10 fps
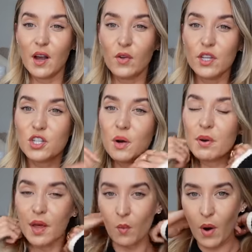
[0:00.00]
I got this
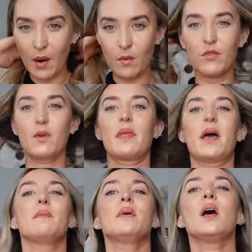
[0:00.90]
jumper that I'm wearing from
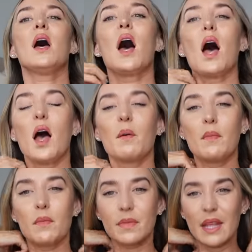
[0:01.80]
them.
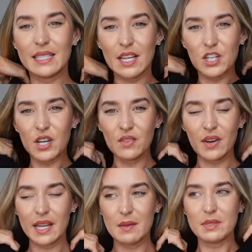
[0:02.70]
It's actually kind of
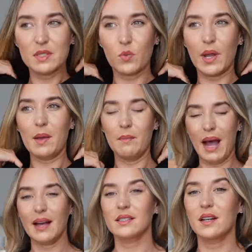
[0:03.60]
like keeps swinging
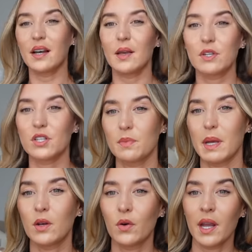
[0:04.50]
back slightly, which is a
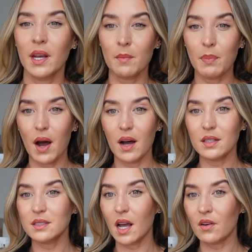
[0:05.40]
bit annoying,
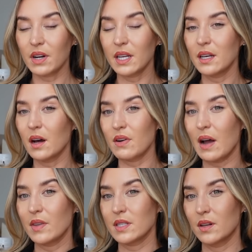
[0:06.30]
but I really love
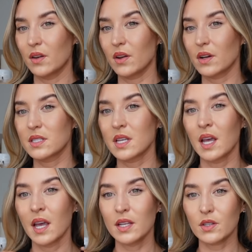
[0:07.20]
how this looks.
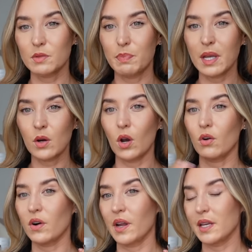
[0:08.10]
It's got this big
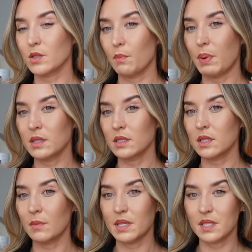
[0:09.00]
collar on it. It's got buttons
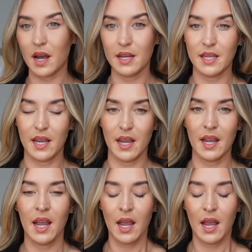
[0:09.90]
up the side here.